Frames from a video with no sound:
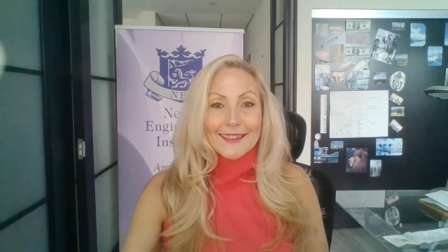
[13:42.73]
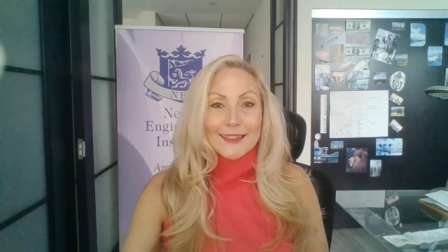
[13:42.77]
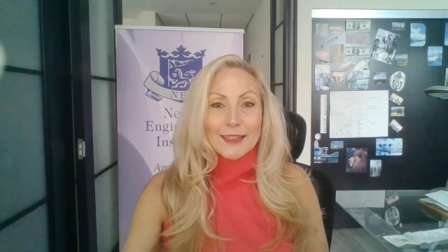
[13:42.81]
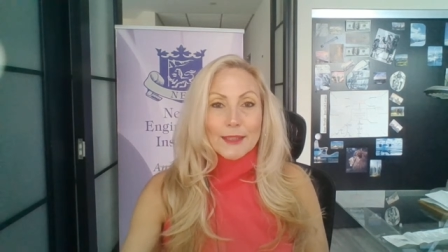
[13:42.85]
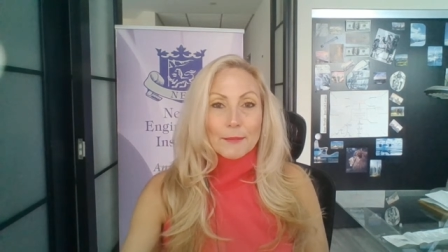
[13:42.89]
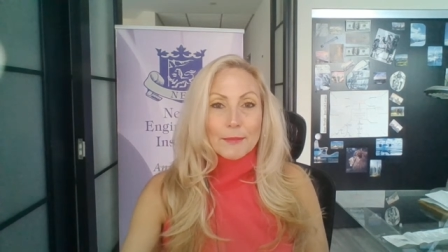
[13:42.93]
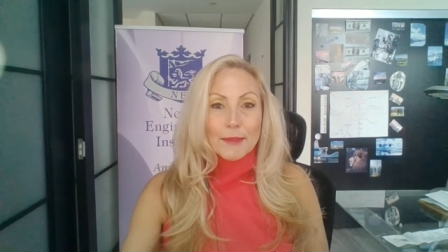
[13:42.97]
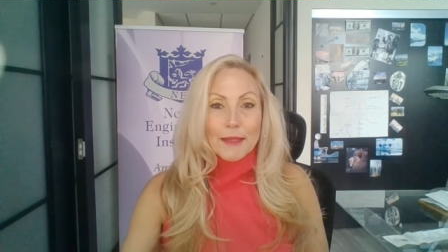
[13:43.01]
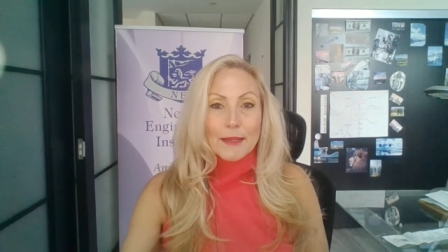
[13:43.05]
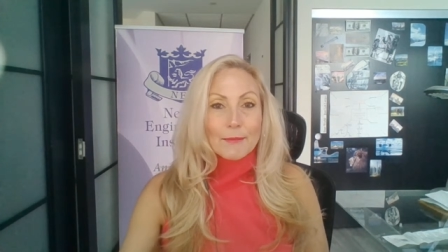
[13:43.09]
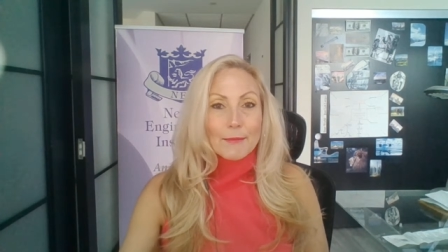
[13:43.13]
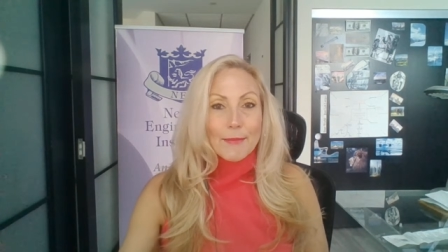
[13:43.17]

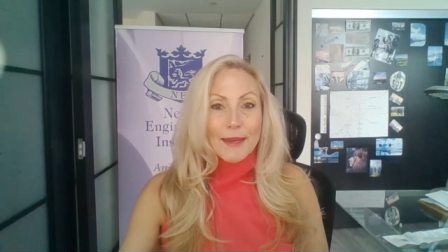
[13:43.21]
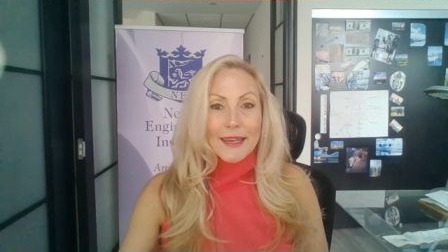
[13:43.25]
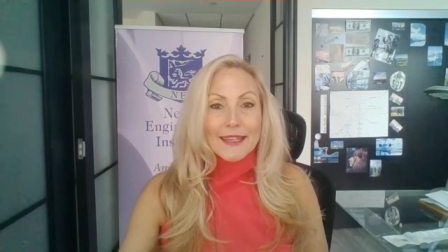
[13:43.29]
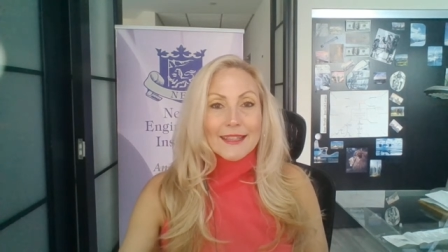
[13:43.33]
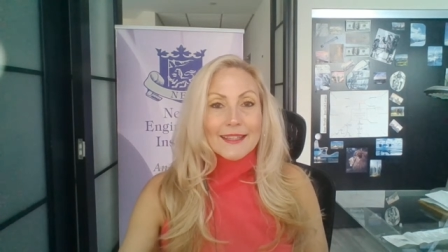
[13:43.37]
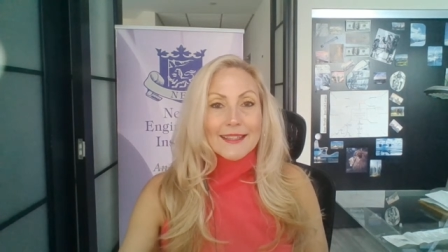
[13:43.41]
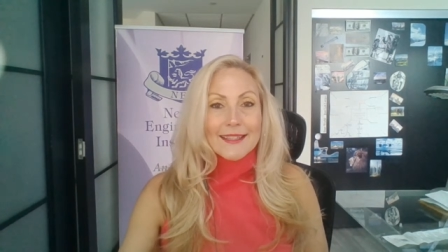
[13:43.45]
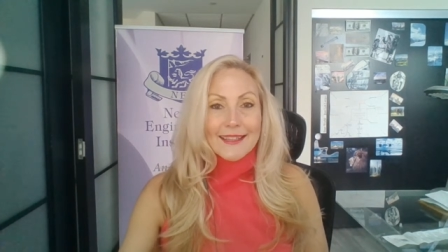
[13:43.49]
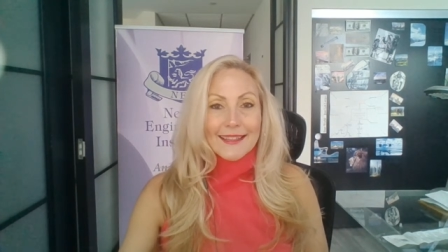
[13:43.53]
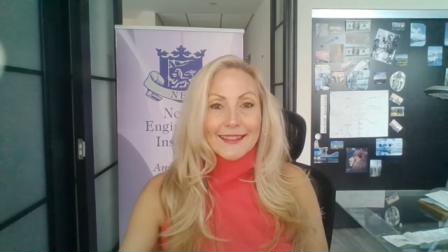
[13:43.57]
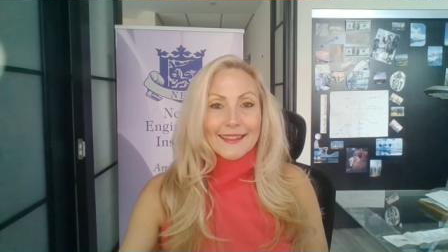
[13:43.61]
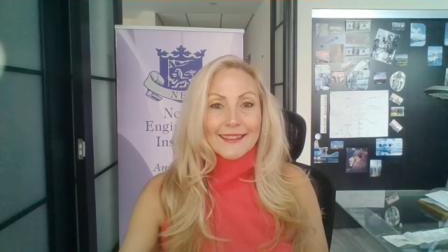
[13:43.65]
to be
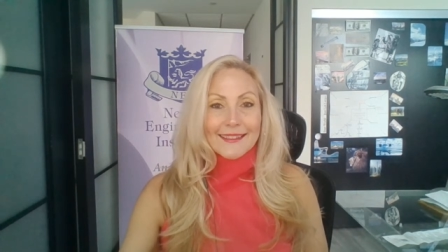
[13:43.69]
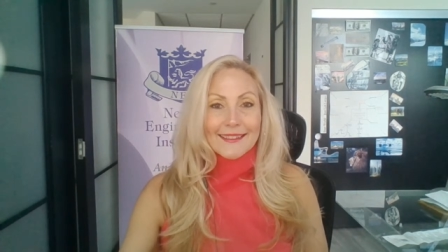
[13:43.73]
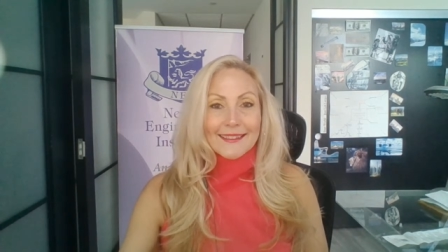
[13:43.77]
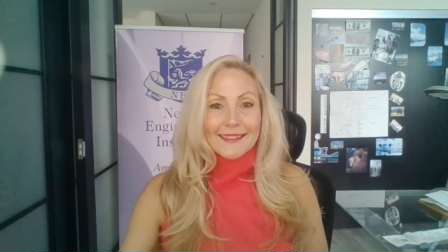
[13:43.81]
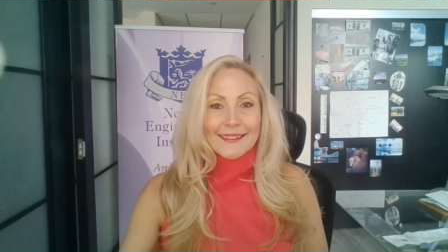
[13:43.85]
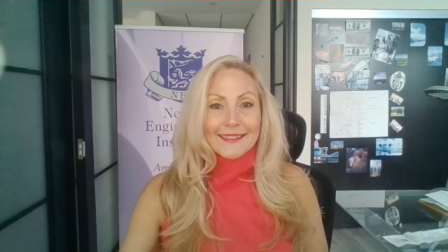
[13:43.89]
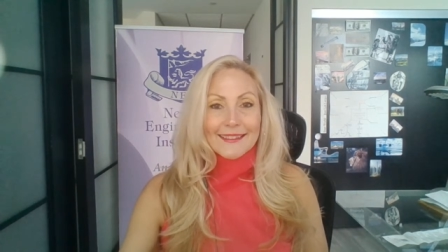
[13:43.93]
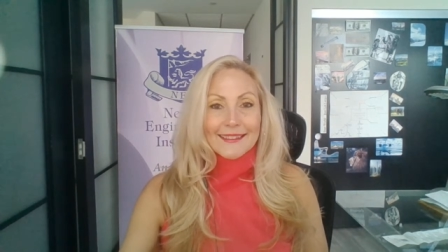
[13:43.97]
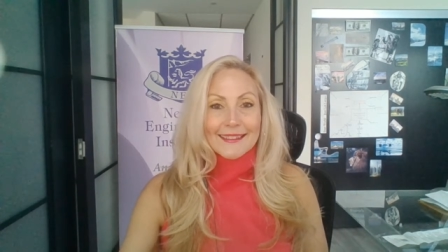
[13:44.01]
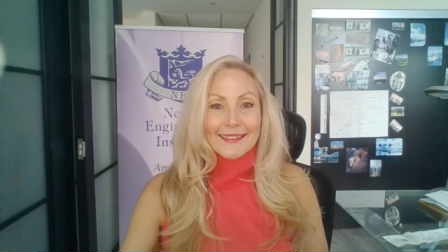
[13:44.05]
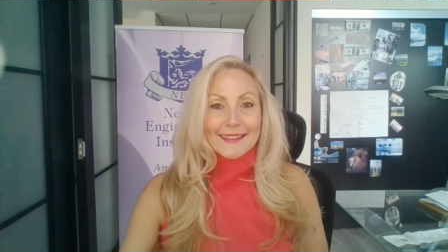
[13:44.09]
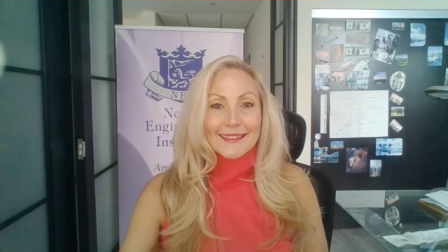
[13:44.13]

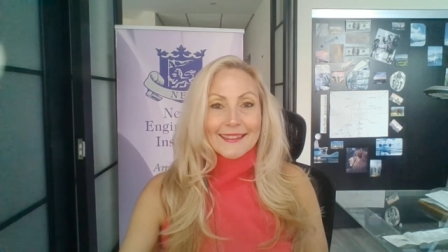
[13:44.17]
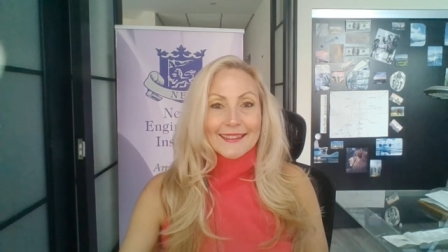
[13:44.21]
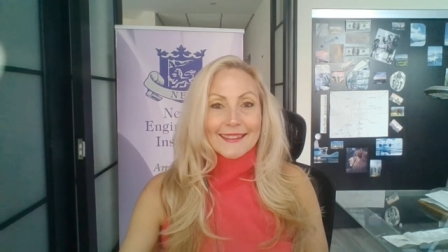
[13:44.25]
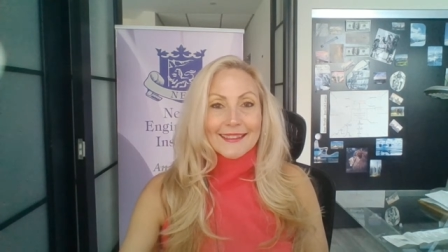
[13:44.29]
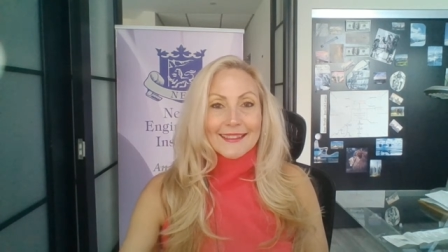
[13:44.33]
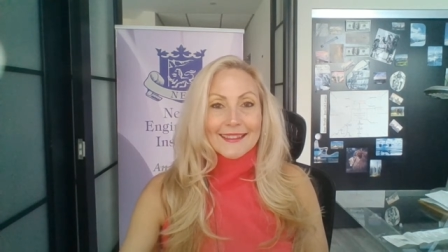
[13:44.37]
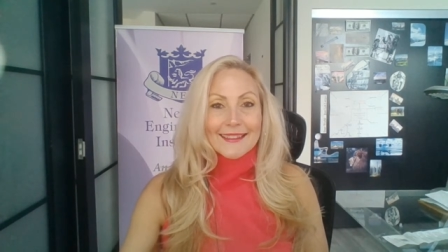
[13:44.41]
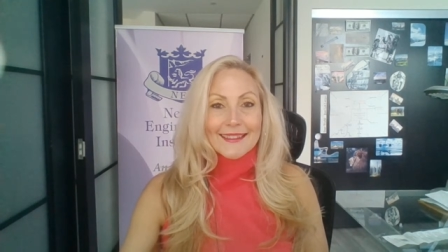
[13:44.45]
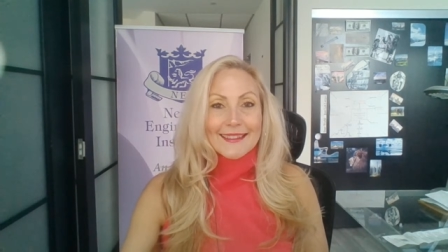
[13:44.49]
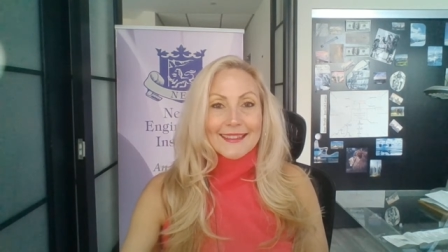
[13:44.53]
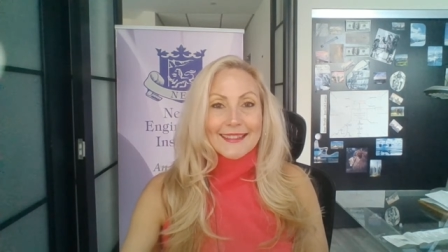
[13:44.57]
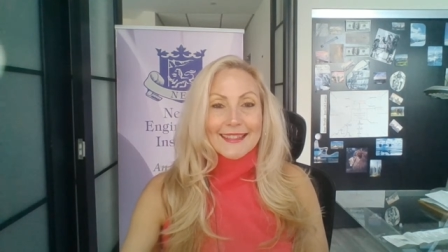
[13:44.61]
amazing,
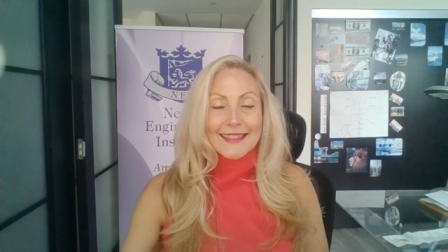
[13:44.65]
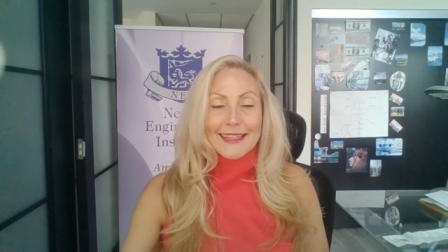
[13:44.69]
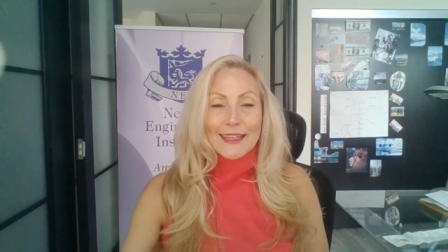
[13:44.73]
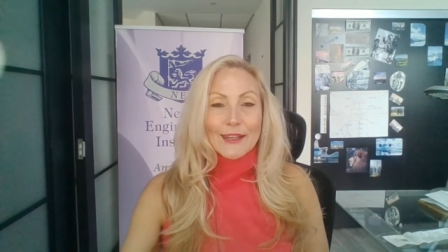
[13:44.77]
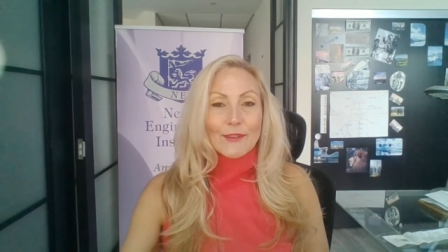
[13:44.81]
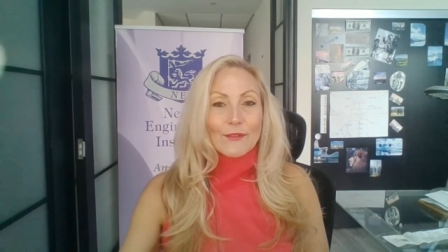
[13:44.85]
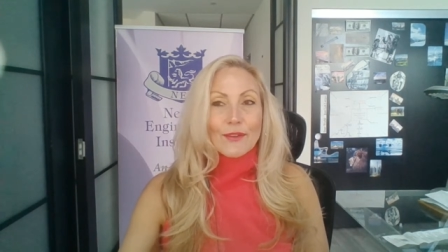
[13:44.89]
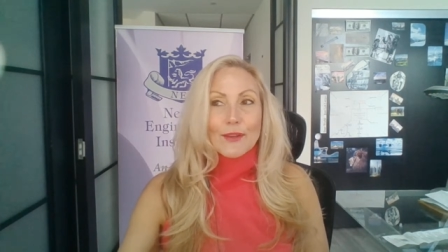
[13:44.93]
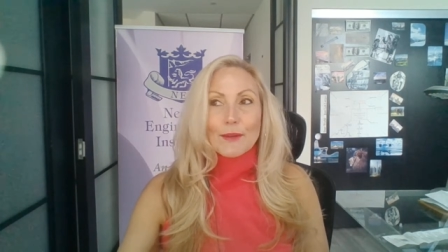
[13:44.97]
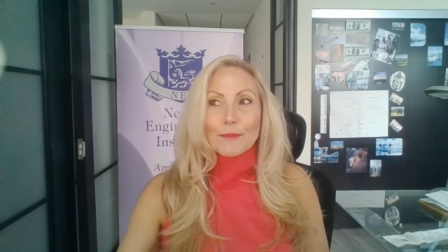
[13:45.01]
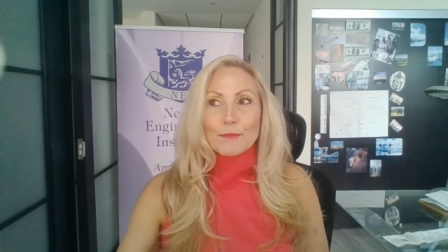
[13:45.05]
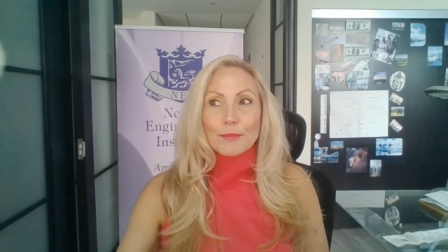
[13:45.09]
to
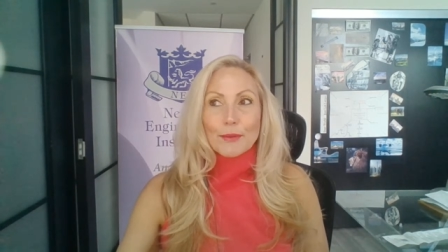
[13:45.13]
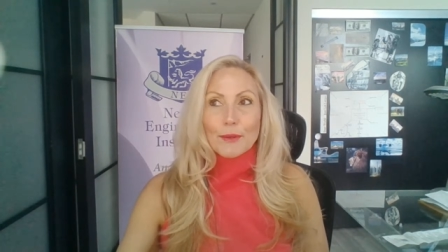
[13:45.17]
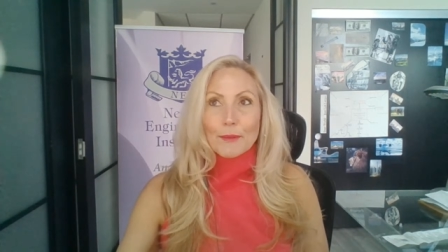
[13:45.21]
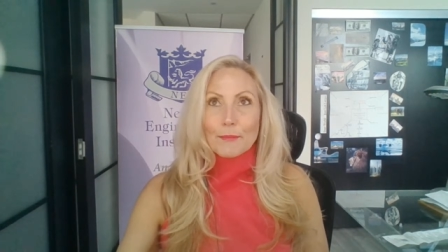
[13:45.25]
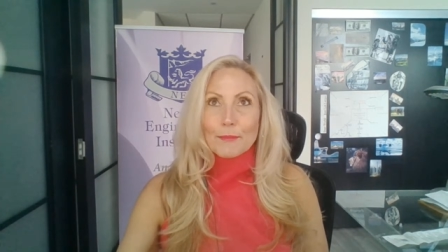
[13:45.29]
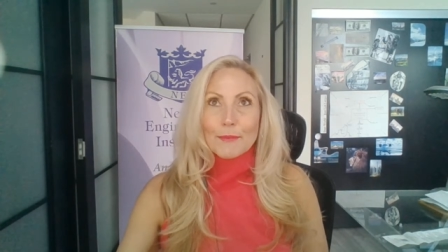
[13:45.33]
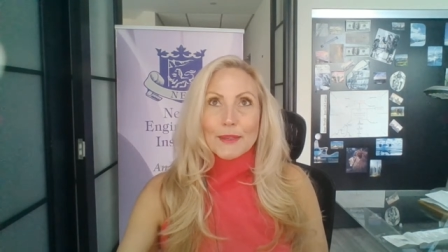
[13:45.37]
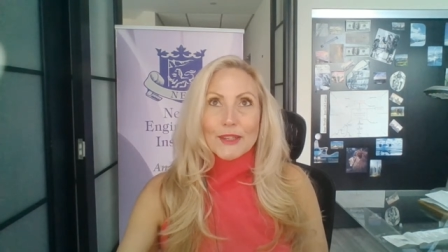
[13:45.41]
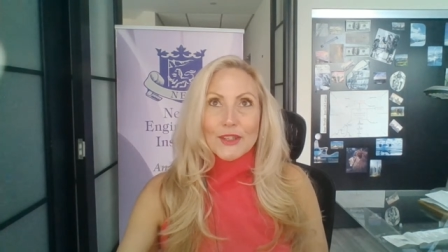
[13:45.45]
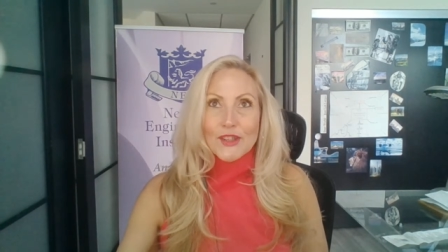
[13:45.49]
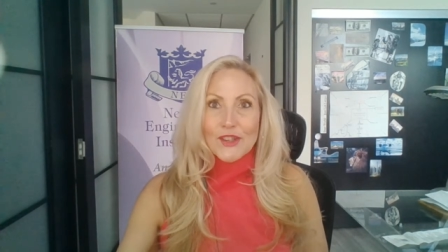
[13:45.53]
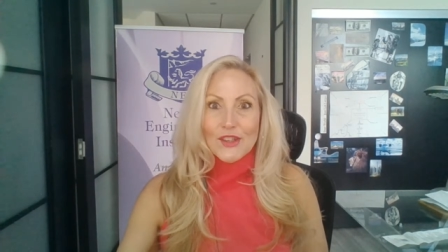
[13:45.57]
give him
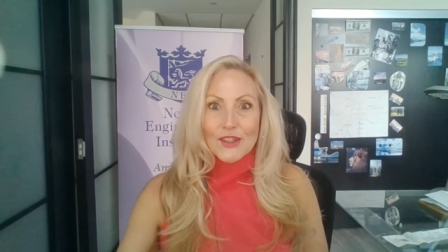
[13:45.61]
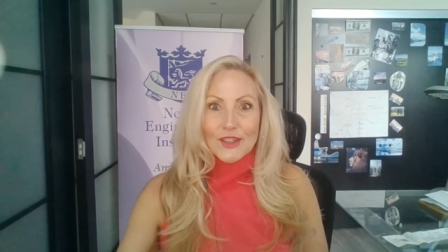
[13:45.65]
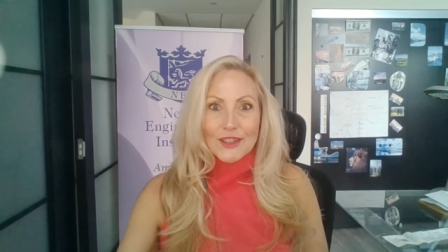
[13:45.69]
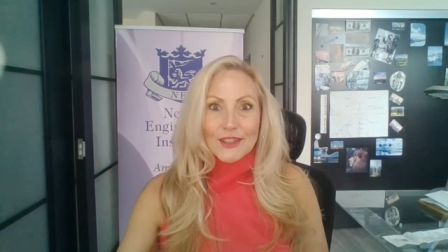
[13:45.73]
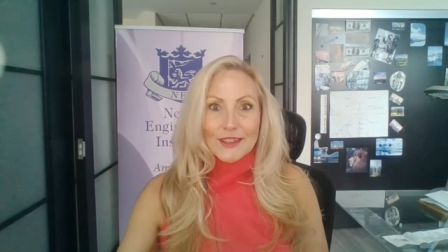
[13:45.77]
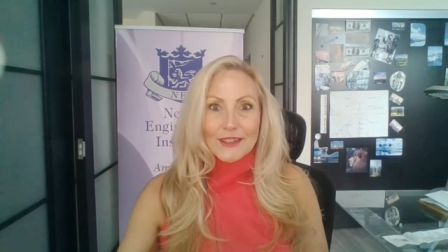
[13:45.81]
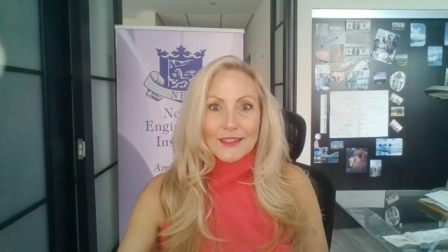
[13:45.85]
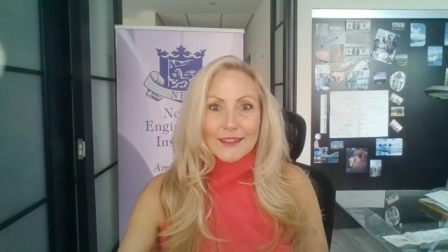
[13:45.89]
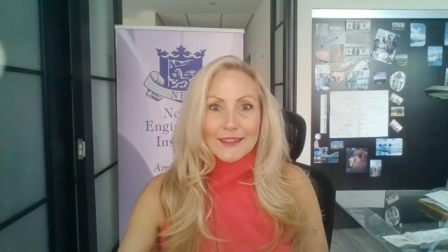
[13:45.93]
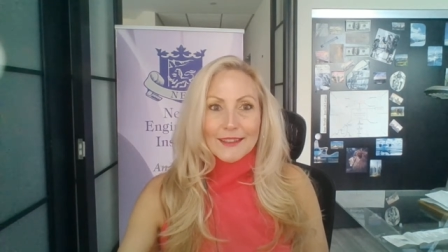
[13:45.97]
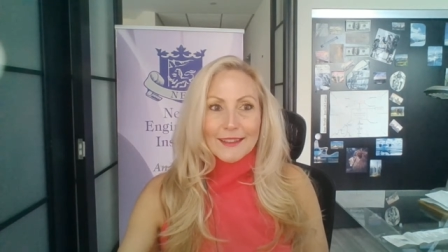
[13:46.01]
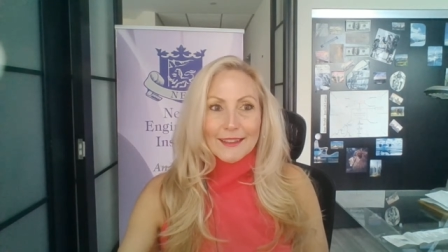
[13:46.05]

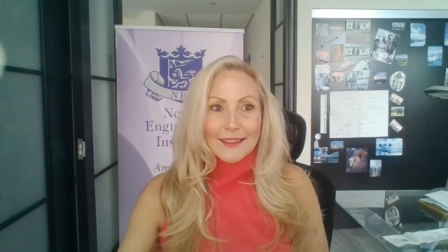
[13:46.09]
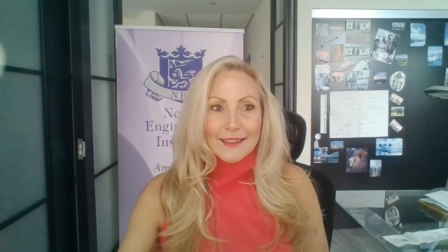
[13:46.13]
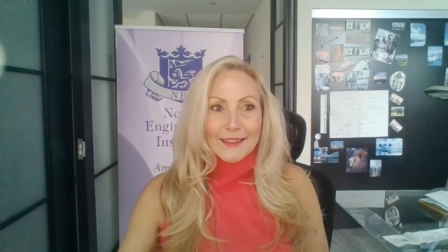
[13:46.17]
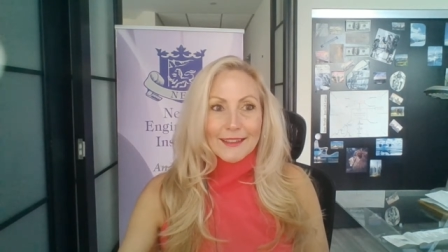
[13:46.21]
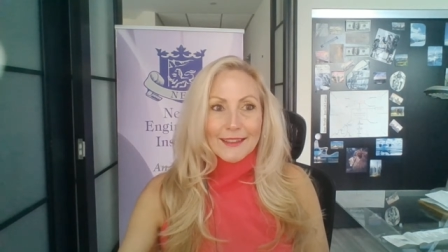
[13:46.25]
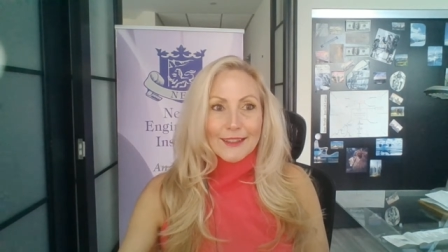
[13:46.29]
permission